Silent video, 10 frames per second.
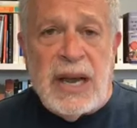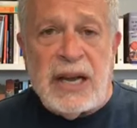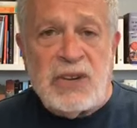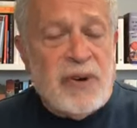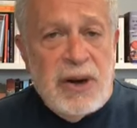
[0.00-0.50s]

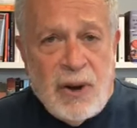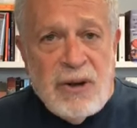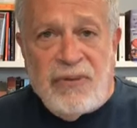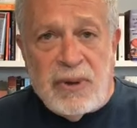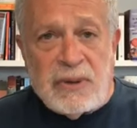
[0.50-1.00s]
and is very
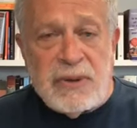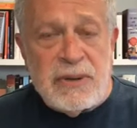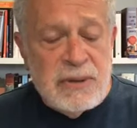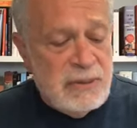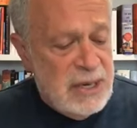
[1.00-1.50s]
hurtful
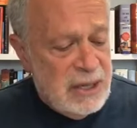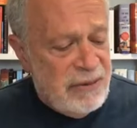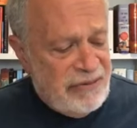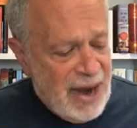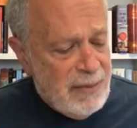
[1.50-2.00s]
to
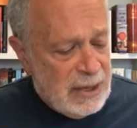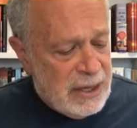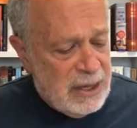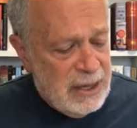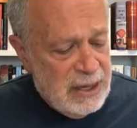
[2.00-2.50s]
the
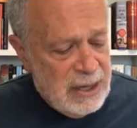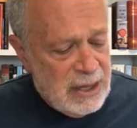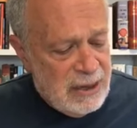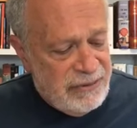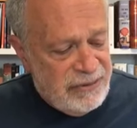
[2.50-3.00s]
family
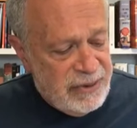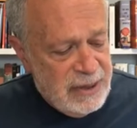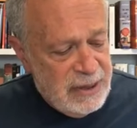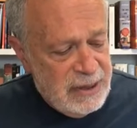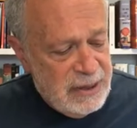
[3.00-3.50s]
of
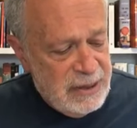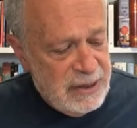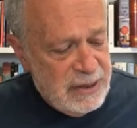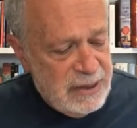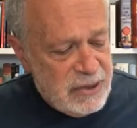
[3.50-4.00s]

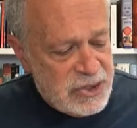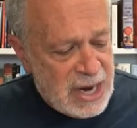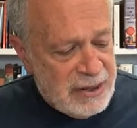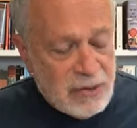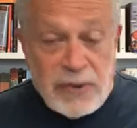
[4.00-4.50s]

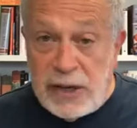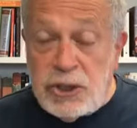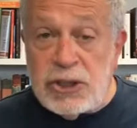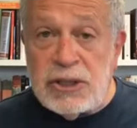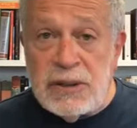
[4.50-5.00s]
Seth
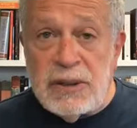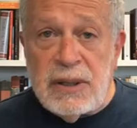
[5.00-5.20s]
Rich,